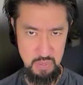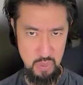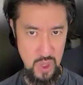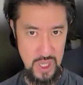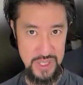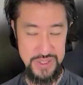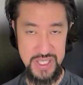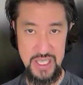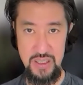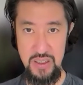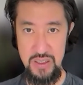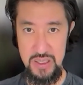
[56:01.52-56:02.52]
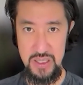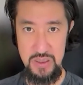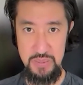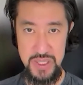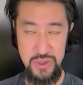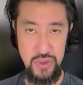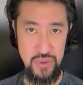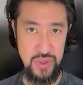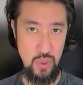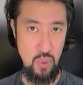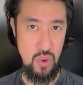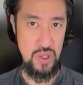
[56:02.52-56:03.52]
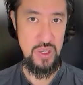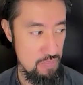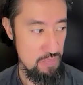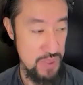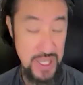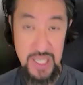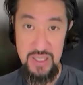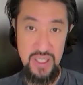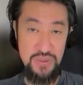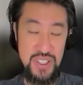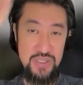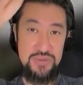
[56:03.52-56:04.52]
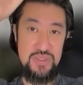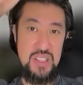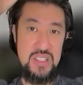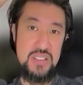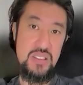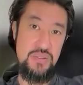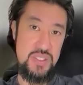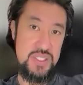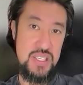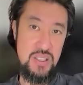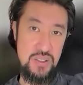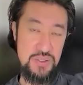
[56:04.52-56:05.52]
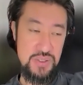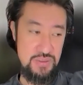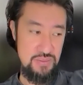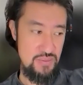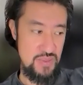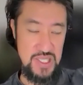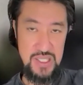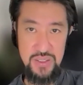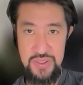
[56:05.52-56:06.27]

ones that are going to be doing the work. But again, if you have lots of different selves, right?